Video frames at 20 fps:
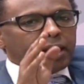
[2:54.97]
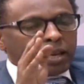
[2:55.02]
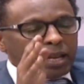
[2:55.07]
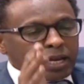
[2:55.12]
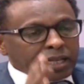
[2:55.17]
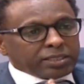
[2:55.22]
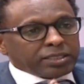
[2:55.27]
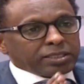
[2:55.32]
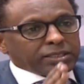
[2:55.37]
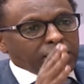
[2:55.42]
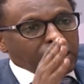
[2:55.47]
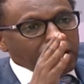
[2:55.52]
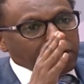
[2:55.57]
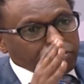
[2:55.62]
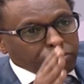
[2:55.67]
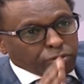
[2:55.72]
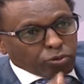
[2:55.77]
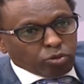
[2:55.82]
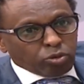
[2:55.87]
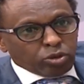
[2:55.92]
Let us
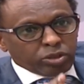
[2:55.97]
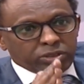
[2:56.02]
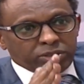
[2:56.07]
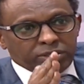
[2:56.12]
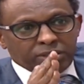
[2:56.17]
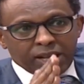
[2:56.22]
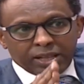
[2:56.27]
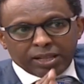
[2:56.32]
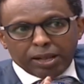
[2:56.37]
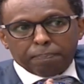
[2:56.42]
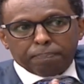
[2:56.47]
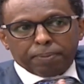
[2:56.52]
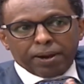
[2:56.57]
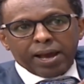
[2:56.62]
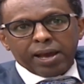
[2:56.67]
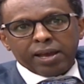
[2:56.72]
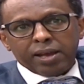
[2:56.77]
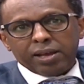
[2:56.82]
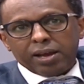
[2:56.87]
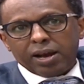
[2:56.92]
have rules that
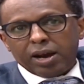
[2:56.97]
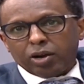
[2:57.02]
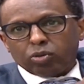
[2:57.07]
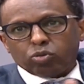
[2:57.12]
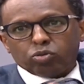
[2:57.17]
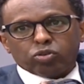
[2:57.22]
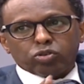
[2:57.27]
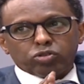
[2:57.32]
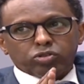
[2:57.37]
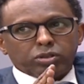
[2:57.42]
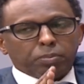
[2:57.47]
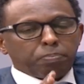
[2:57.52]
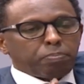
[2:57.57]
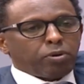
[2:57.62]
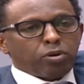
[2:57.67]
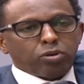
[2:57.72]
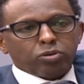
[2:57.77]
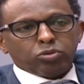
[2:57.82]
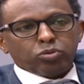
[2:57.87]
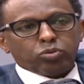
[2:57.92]
apply across the
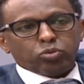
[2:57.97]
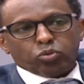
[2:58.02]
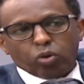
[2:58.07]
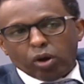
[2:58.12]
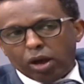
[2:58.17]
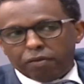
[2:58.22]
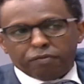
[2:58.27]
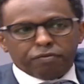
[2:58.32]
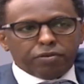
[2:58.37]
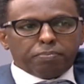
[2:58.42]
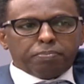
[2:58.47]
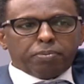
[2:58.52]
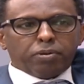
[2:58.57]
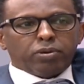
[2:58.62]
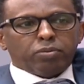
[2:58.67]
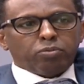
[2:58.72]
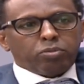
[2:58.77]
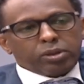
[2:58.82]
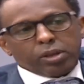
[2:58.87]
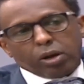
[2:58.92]
board to
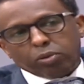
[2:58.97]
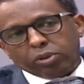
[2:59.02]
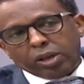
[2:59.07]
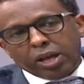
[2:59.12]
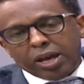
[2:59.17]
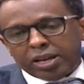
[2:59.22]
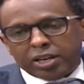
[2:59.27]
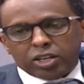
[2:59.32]
everybody without any